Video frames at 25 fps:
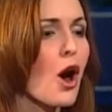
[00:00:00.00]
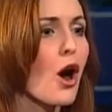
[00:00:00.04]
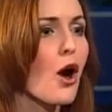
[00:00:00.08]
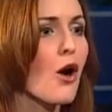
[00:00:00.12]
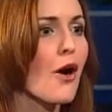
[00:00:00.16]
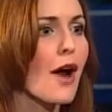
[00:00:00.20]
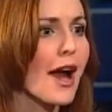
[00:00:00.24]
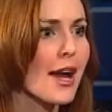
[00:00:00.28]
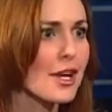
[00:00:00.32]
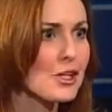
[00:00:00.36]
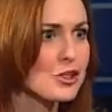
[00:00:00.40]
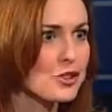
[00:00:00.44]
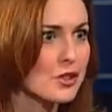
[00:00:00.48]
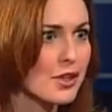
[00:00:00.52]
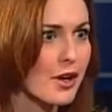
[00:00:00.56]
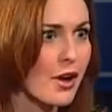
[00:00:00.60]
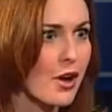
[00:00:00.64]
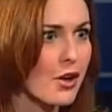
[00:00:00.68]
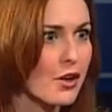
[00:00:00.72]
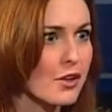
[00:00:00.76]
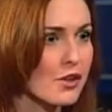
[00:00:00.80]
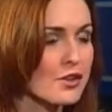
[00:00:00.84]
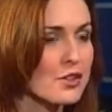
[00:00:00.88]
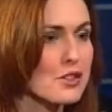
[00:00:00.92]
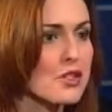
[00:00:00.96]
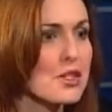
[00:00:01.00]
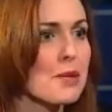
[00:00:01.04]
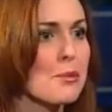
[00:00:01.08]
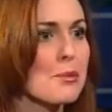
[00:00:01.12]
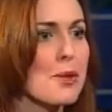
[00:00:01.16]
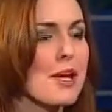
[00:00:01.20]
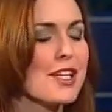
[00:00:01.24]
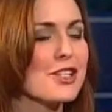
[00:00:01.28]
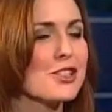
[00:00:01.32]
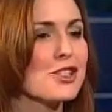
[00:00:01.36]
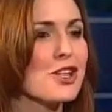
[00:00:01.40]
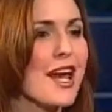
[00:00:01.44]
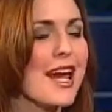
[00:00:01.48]
are actually all on the same
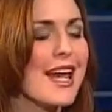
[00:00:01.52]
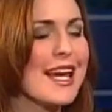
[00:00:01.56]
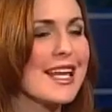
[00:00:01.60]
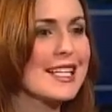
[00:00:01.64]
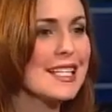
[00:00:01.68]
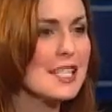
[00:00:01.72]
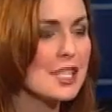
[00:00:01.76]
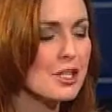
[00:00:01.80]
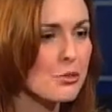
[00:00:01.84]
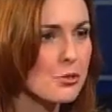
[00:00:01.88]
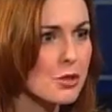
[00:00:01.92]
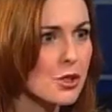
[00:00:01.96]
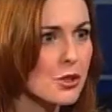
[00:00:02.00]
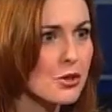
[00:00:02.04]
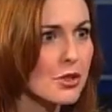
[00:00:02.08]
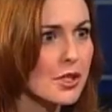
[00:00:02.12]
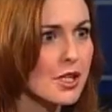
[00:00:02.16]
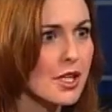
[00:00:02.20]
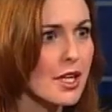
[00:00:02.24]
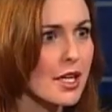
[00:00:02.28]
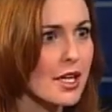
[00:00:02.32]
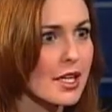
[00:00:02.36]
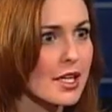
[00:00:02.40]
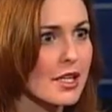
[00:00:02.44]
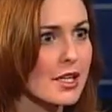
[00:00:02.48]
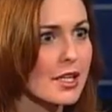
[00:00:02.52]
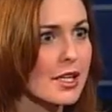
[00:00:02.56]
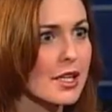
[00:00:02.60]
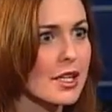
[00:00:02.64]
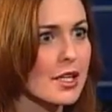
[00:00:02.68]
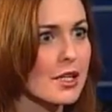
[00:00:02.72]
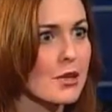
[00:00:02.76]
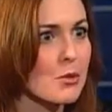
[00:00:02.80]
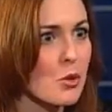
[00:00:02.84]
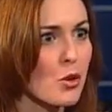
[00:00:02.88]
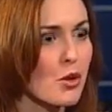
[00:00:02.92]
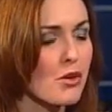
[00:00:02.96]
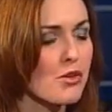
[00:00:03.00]
page and communicating
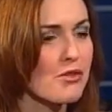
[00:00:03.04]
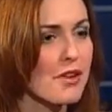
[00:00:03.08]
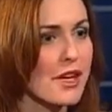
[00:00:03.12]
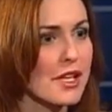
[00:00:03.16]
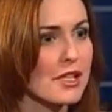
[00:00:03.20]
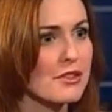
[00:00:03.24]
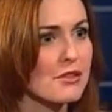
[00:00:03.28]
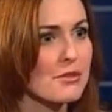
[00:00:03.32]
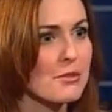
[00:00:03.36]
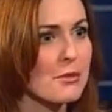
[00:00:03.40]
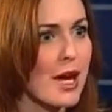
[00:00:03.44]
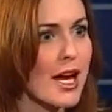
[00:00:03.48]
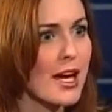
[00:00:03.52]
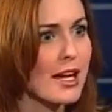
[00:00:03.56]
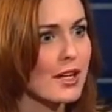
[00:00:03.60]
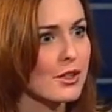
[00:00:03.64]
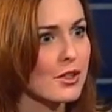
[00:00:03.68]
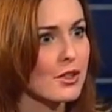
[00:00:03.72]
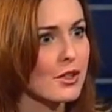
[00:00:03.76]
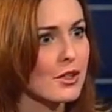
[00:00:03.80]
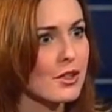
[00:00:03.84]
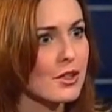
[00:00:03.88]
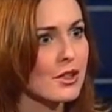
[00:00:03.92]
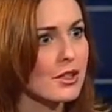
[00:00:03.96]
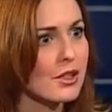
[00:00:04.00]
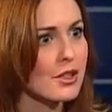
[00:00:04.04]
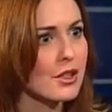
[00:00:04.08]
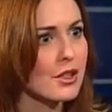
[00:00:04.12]
in a more effective manner?